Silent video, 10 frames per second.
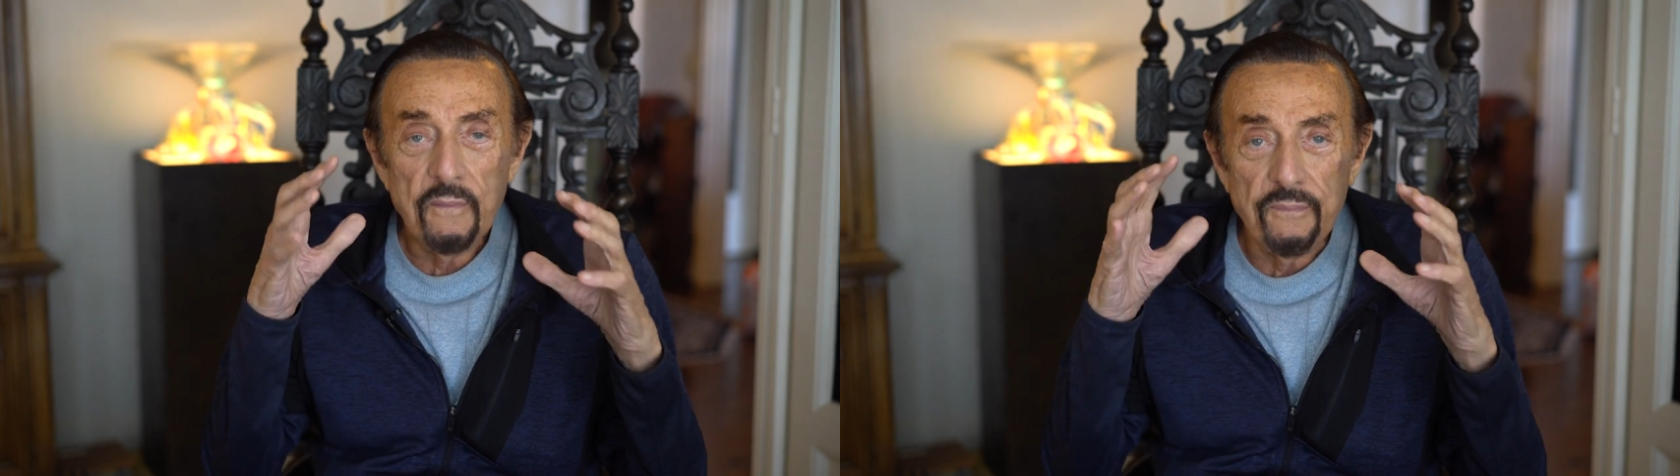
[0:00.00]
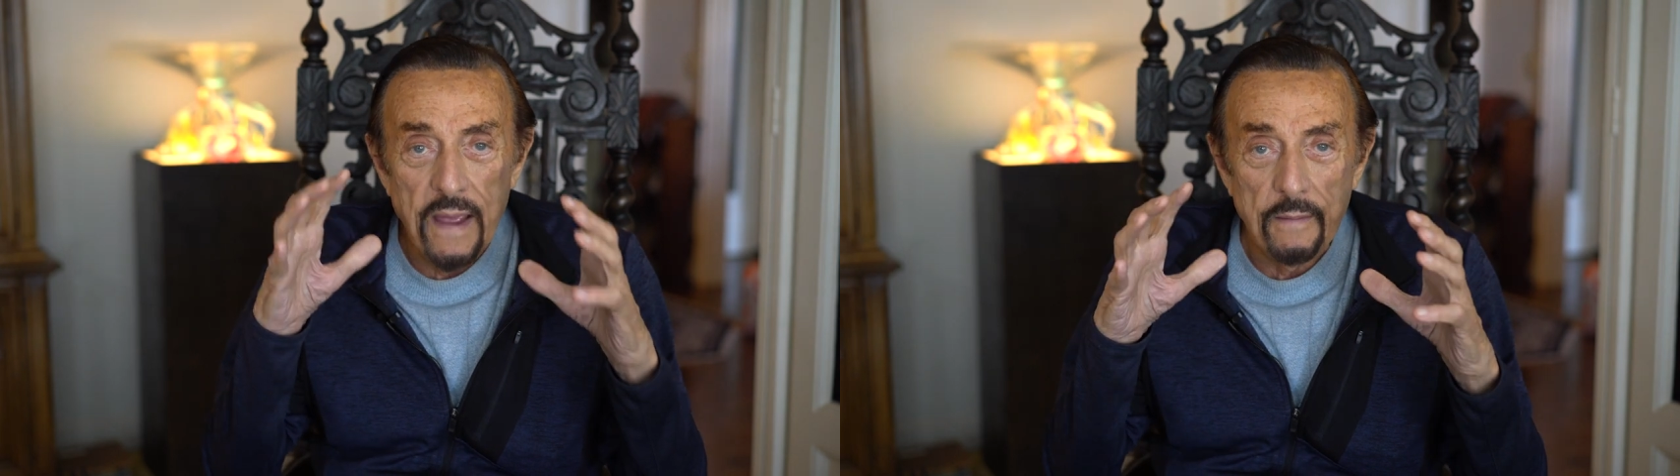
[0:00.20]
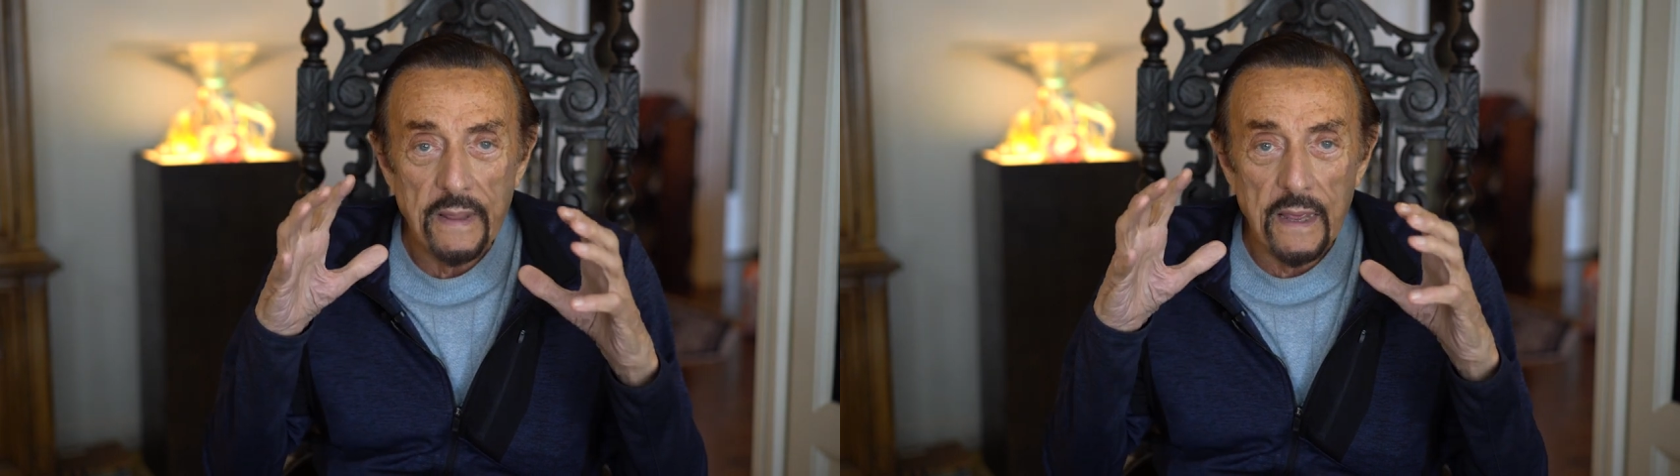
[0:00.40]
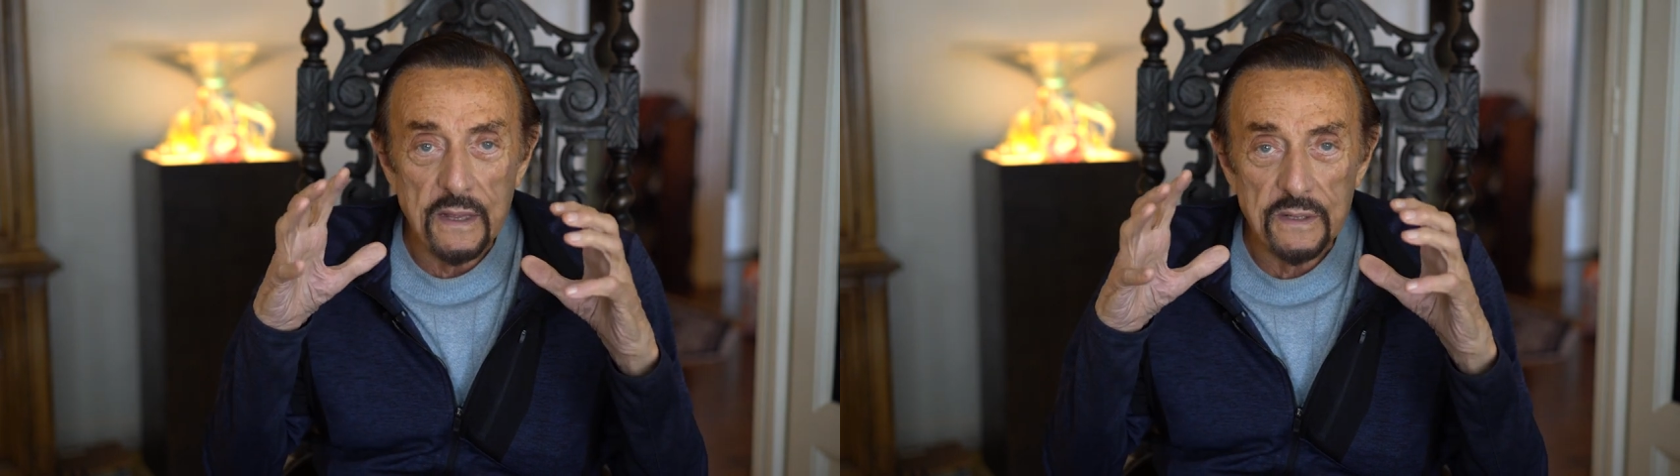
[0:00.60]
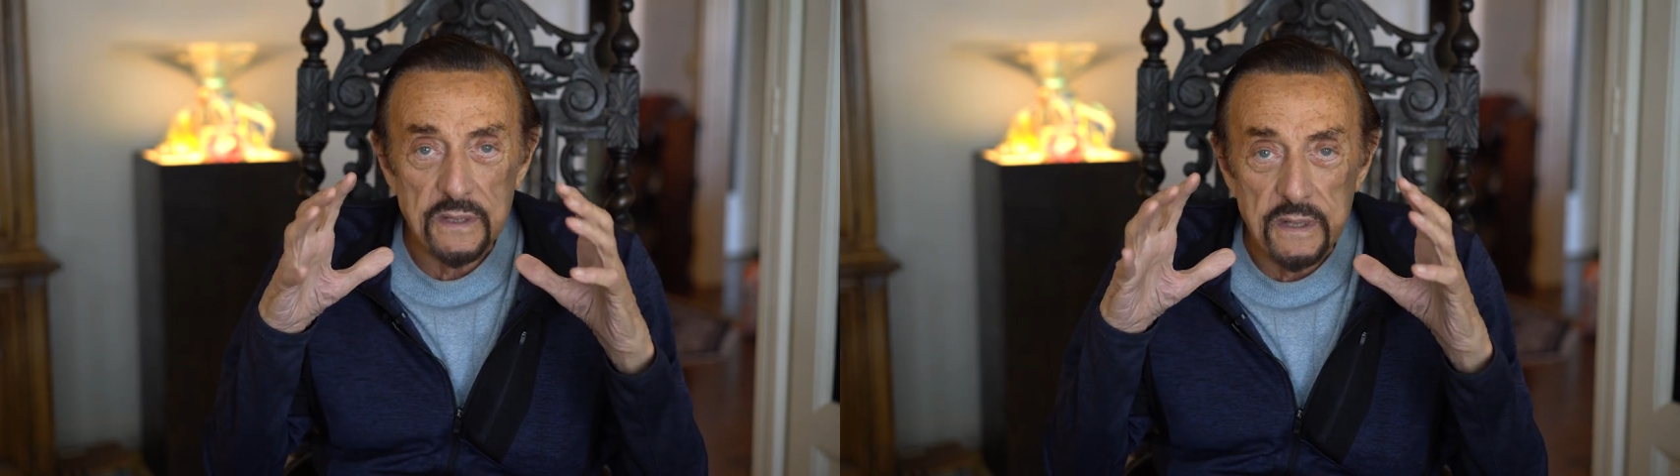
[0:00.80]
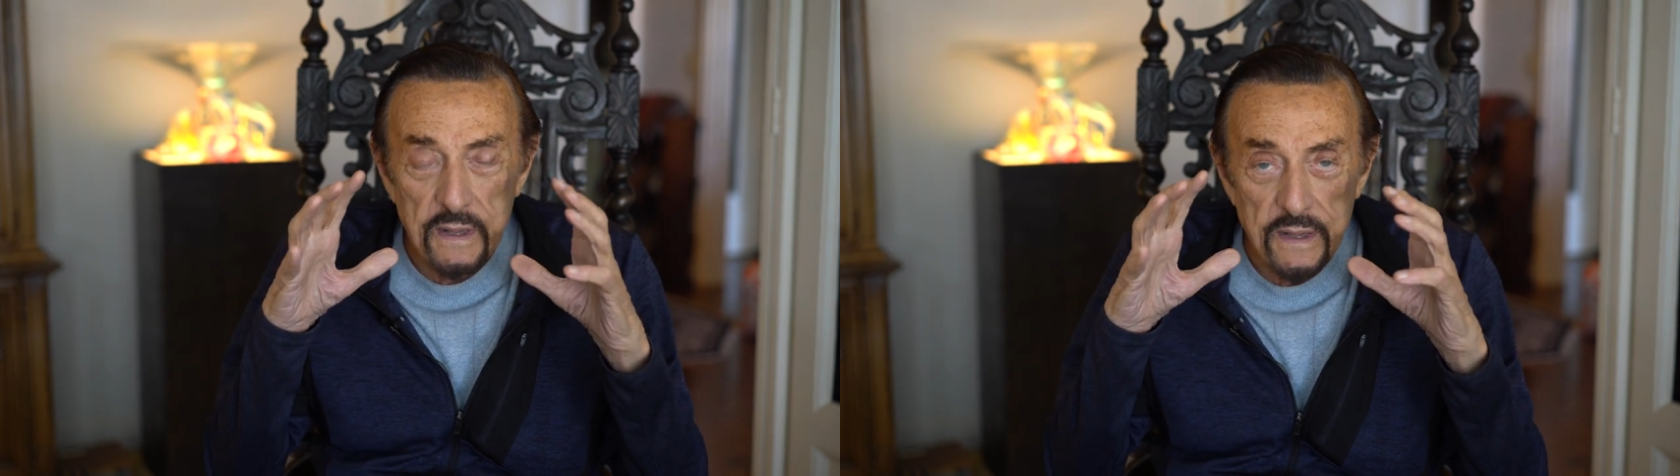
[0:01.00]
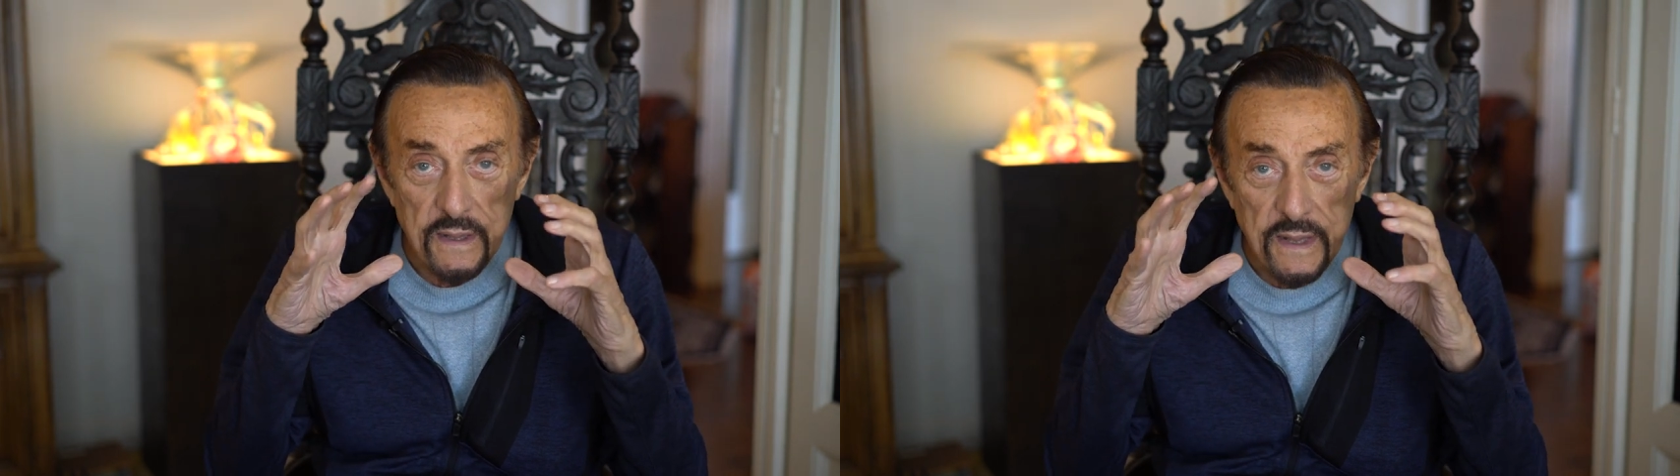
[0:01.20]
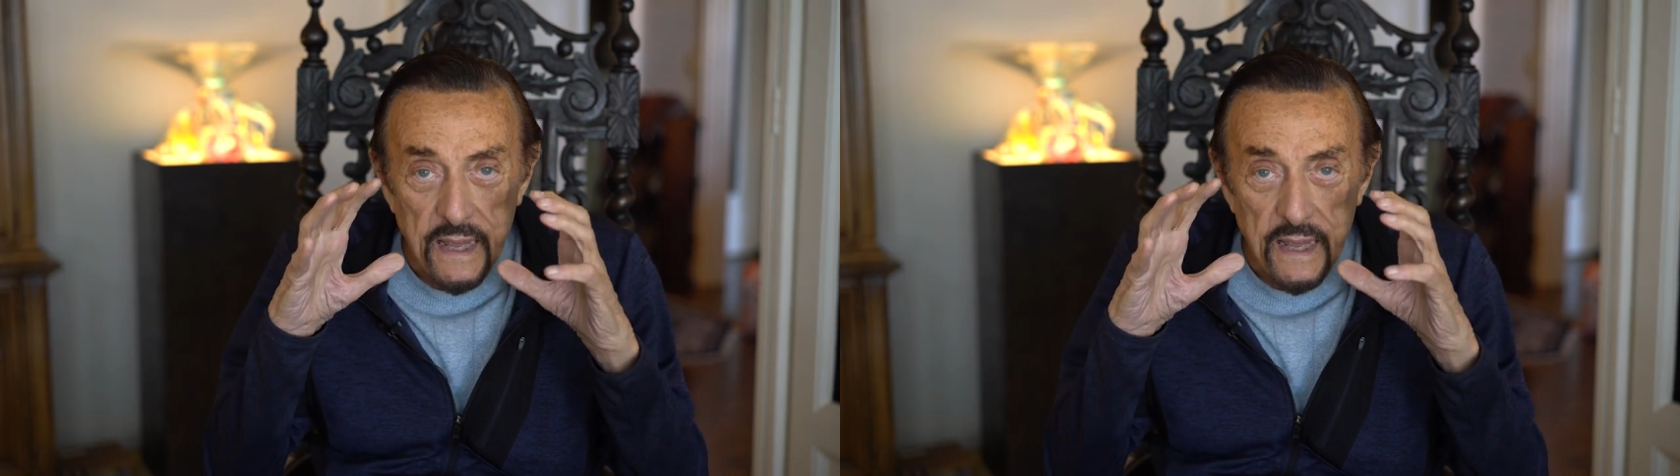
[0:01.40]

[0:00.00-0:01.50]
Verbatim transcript: Family is the